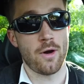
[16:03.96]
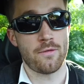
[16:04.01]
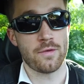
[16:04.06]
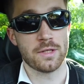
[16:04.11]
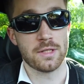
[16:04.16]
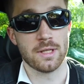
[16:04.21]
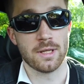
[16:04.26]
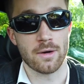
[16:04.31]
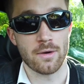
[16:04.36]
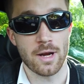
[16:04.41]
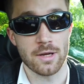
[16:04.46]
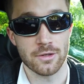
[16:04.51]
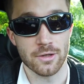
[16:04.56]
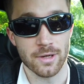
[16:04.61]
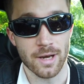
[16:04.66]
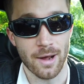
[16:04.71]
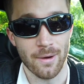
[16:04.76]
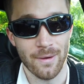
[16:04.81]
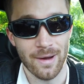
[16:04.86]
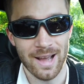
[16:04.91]
office in the
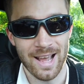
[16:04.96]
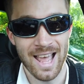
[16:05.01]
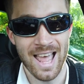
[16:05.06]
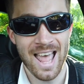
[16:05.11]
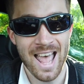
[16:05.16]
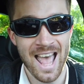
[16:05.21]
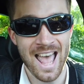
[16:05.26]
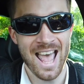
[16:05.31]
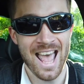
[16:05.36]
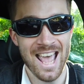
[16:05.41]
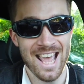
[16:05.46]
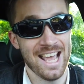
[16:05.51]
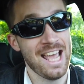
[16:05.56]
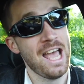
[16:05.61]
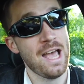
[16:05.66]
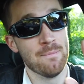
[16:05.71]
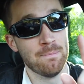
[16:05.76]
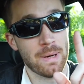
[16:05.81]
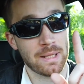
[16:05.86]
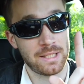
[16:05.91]
Ranger now,
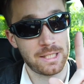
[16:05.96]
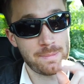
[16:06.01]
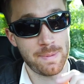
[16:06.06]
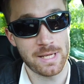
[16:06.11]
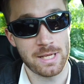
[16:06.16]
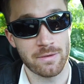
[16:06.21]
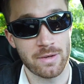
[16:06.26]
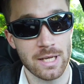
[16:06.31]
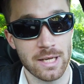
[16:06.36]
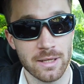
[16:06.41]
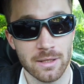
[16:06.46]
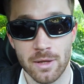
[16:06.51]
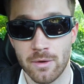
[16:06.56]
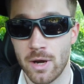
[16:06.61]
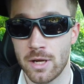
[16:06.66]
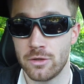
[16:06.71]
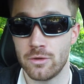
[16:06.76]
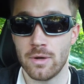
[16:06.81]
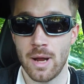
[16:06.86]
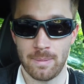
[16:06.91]
but specifically in the
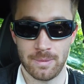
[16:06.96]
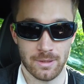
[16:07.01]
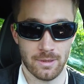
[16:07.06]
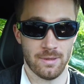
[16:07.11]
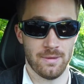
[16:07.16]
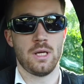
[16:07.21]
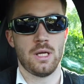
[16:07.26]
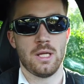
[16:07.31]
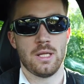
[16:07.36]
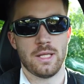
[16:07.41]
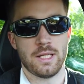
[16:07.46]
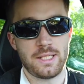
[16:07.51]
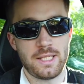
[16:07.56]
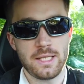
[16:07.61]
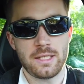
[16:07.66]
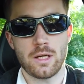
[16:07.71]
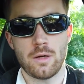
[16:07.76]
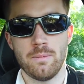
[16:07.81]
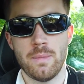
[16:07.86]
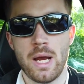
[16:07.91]
Ranger Raptor. The
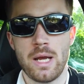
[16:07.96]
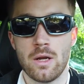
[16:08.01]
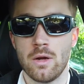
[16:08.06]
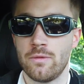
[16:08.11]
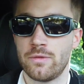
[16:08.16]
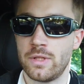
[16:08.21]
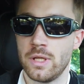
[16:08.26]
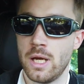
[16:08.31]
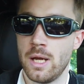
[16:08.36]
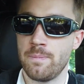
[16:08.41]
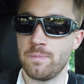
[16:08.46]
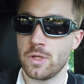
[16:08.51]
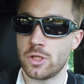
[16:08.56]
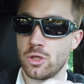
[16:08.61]
seats are made of the